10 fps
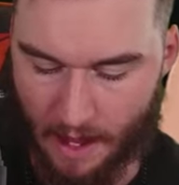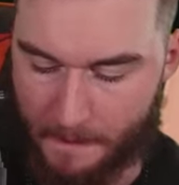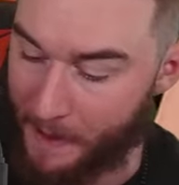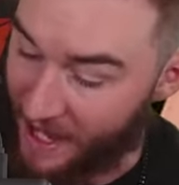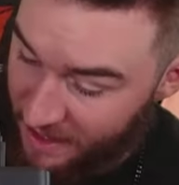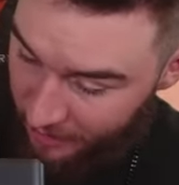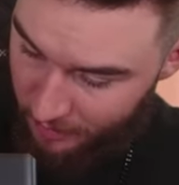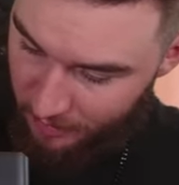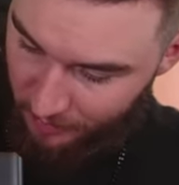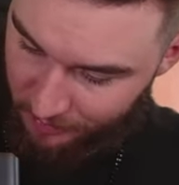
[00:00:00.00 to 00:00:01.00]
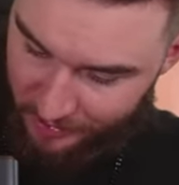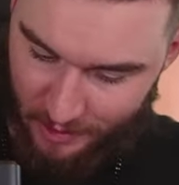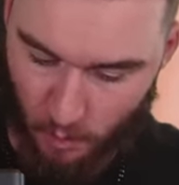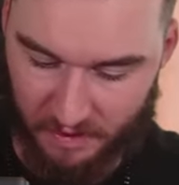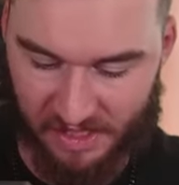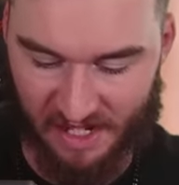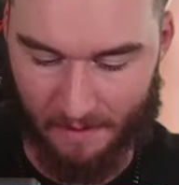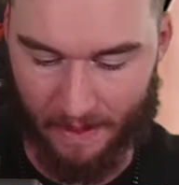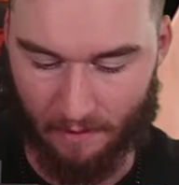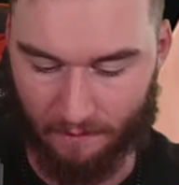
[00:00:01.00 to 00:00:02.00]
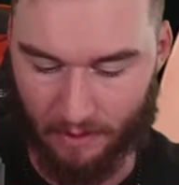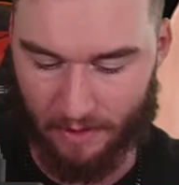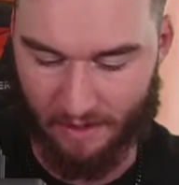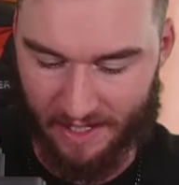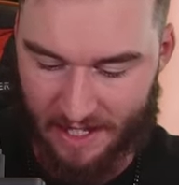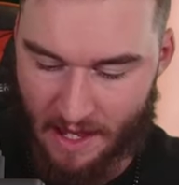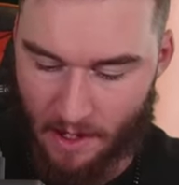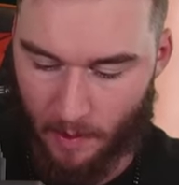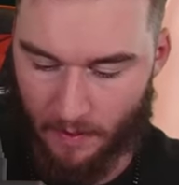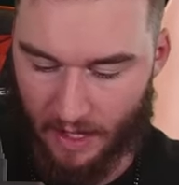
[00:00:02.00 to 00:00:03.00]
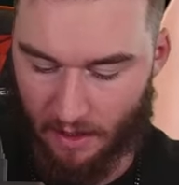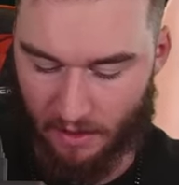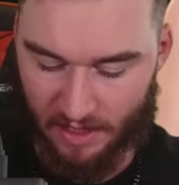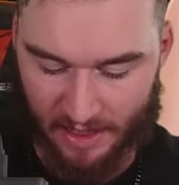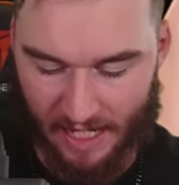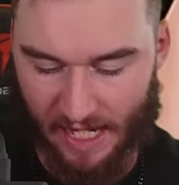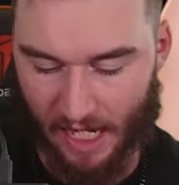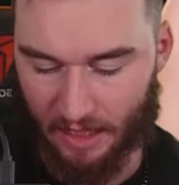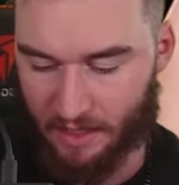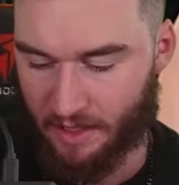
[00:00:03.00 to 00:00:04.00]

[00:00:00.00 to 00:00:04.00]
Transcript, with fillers: a Pendle Silver Star Power. Very nice. With a Oscar Allen